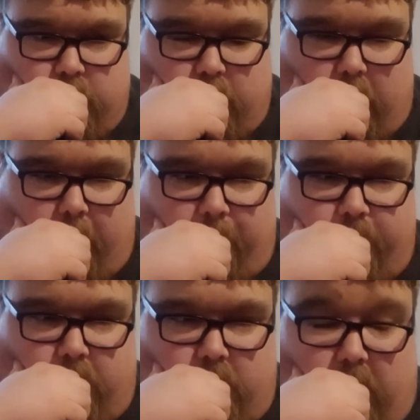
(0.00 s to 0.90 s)
them.
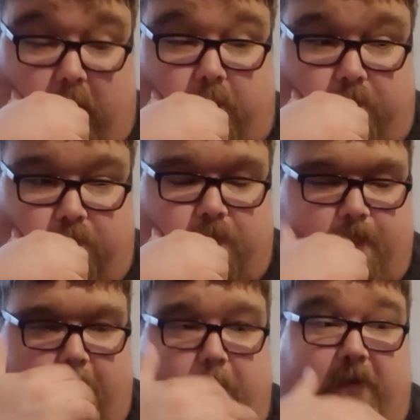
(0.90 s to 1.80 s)

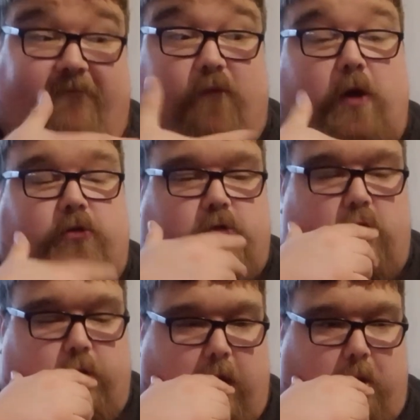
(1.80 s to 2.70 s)
I've been advised not to
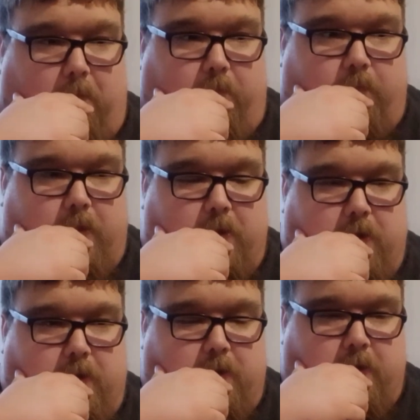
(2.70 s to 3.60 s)
look at them.
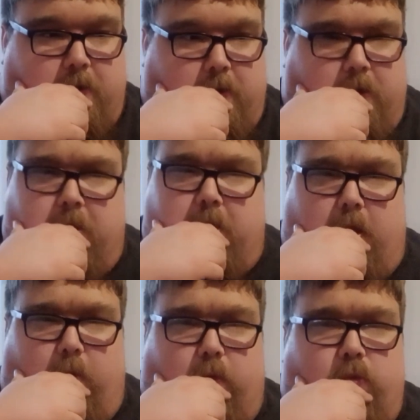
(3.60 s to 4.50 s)

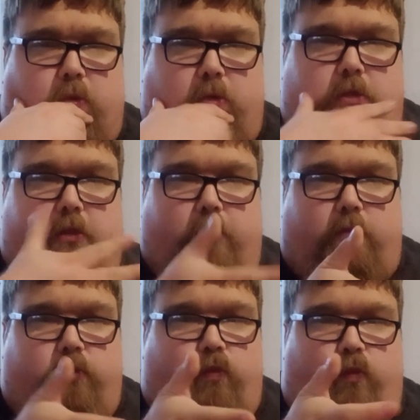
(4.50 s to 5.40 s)
I
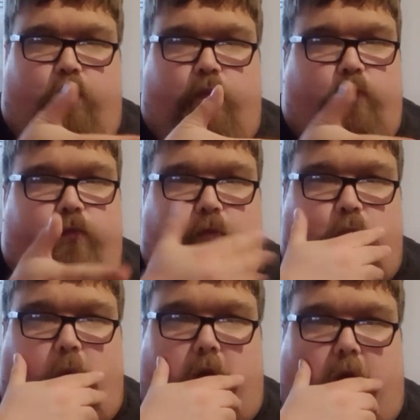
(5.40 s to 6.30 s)
went,
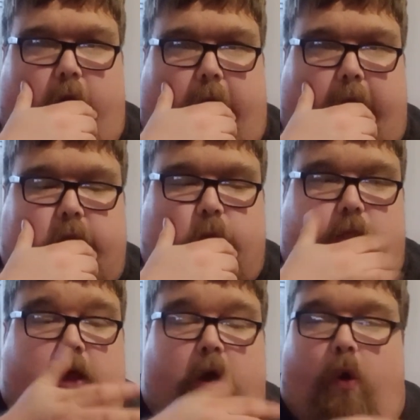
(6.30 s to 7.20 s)
what are they? She
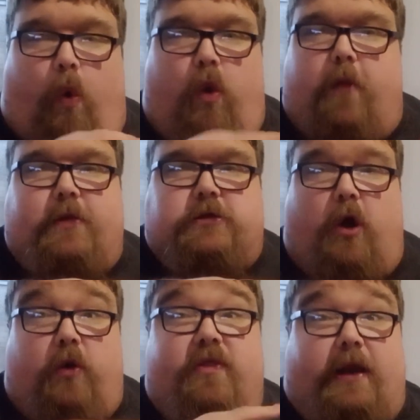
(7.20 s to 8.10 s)
went, all I've been
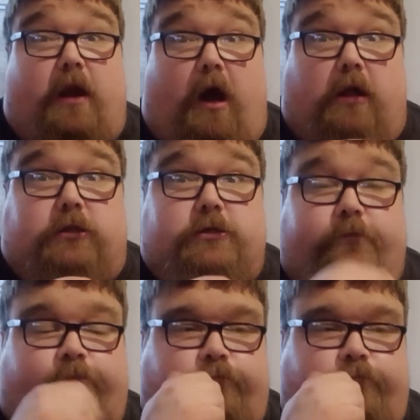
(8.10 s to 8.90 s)
told is they're cards.